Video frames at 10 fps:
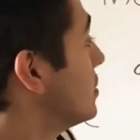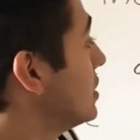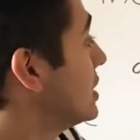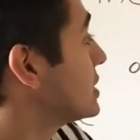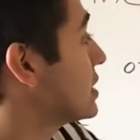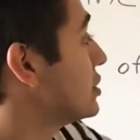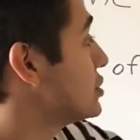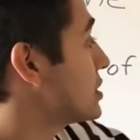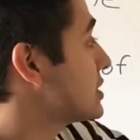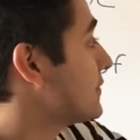is going to
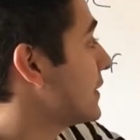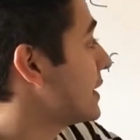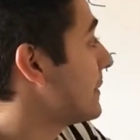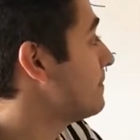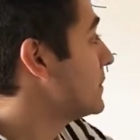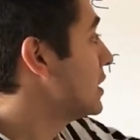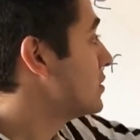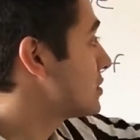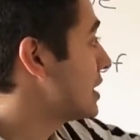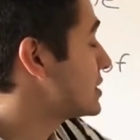justify that.
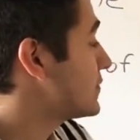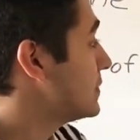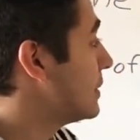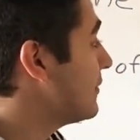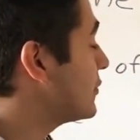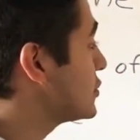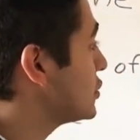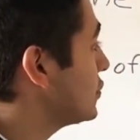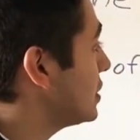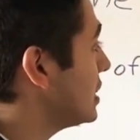So let me first
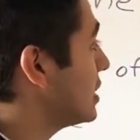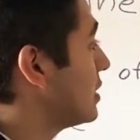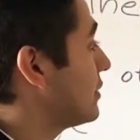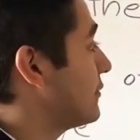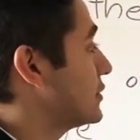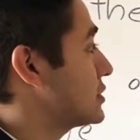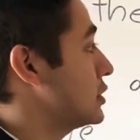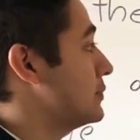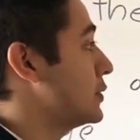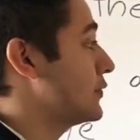do the first
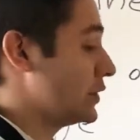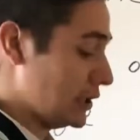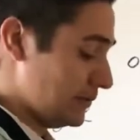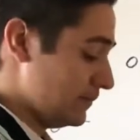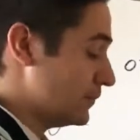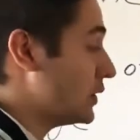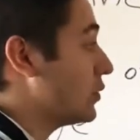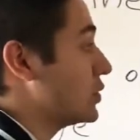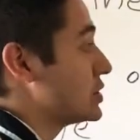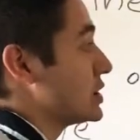slope over here,
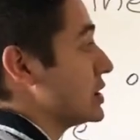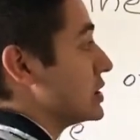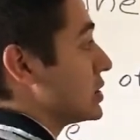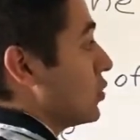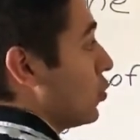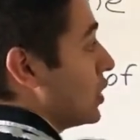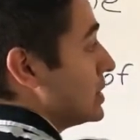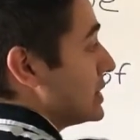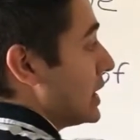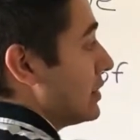which is
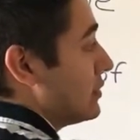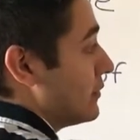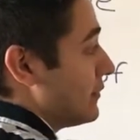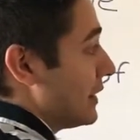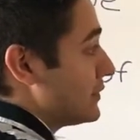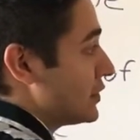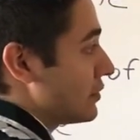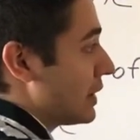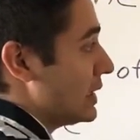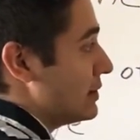1 down, 5 to the
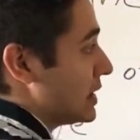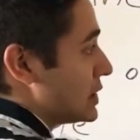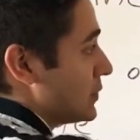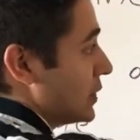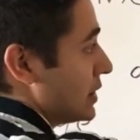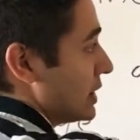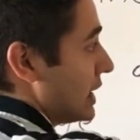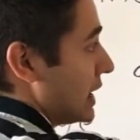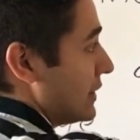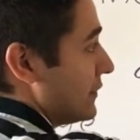right. That's putting the
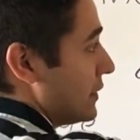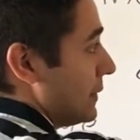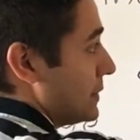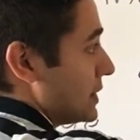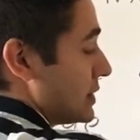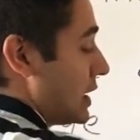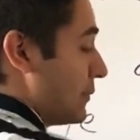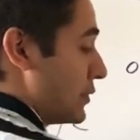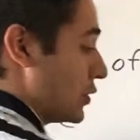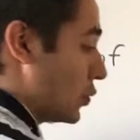negative up at the top
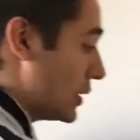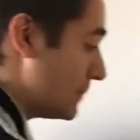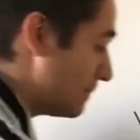with the 1.